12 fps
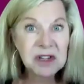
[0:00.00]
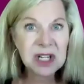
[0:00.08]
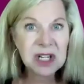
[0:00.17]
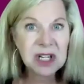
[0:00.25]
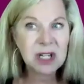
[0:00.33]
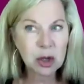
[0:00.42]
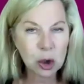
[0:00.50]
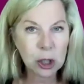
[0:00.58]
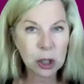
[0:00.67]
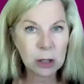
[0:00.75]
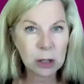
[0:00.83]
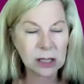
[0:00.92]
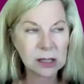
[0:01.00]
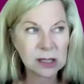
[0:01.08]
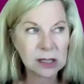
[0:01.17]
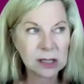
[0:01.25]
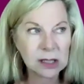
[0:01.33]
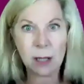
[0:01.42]
15 to 30
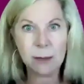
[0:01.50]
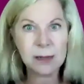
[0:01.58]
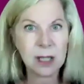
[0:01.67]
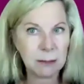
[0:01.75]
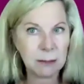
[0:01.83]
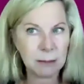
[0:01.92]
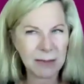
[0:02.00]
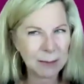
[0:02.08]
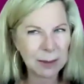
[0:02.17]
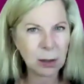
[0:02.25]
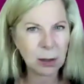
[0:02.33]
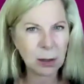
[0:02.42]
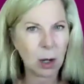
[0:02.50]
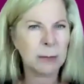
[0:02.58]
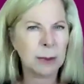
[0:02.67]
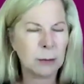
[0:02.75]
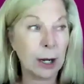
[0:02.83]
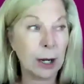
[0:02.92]
minutes. Sometimes they might be
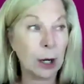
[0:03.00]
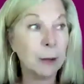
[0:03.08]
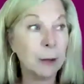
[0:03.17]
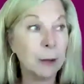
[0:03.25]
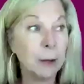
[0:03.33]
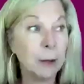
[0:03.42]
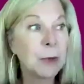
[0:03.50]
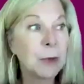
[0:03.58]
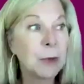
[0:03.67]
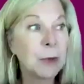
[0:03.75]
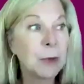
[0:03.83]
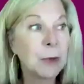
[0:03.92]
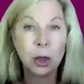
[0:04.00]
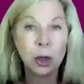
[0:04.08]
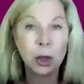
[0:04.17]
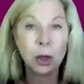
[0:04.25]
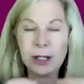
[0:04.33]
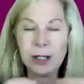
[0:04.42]
longer, but rare, where
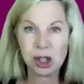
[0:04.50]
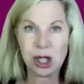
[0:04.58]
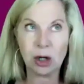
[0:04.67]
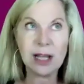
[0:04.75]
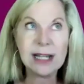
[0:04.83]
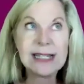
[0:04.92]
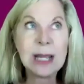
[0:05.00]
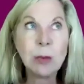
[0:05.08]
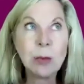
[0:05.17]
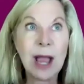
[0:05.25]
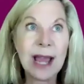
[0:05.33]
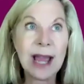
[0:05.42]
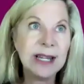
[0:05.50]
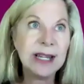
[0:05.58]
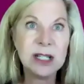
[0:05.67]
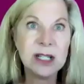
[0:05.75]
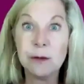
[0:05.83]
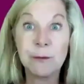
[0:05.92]
you're going to share. Let's say we're
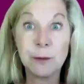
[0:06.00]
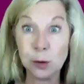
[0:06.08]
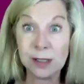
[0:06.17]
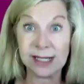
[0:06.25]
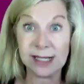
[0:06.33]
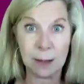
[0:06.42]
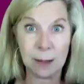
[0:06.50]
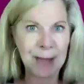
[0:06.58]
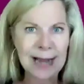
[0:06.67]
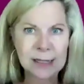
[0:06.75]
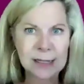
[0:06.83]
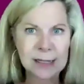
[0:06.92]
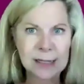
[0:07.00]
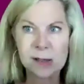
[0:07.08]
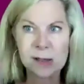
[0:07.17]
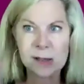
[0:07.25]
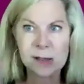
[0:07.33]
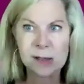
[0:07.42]
heading into flu season, back to
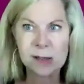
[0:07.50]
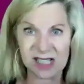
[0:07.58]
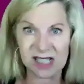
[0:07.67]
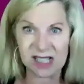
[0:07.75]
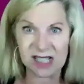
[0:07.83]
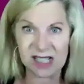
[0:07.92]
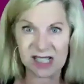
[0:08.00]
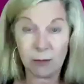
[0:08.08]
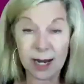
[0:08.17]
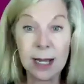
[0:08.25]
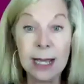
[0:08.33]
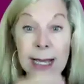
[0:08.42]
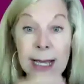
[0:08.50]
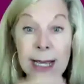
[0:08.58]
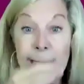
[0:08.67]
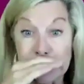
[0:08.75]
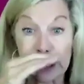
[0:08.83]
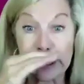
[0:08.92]
school season, right?
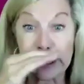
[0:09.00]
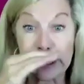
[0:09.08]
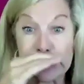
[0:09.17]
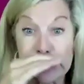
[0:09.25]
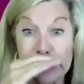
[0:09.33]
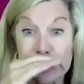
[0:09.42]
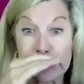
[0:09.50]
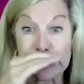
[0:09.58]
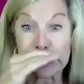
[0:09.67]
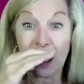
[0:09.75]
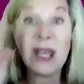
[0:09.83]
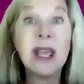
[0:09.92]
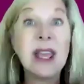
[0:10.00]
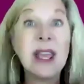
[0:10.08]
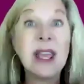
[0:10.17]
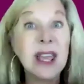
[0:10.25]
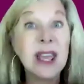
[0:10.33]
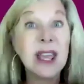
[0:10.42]
Kids are going to start coming home.
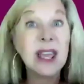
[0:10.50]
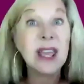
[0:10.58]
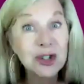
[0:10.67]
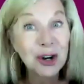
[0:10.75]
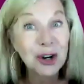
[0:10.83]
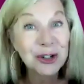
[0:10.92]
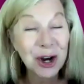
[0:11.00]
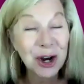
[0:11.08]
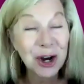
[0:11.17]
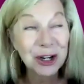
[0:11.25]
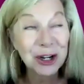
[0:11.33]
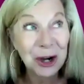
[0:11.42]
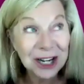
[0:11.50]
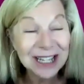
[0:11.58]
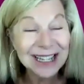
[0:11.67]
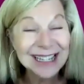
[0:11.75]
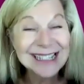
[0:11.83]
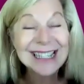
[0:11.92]
If your target
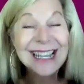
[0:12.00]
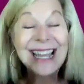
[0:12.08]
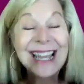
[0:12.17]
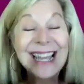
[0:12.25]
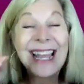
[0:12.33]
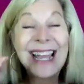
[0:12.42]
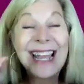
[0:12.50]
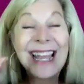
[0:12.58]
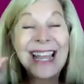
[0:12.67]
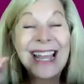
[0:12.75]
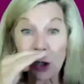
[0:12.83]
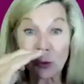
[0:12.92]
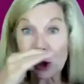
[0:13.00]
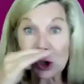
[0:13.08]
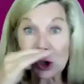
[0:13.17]
audience is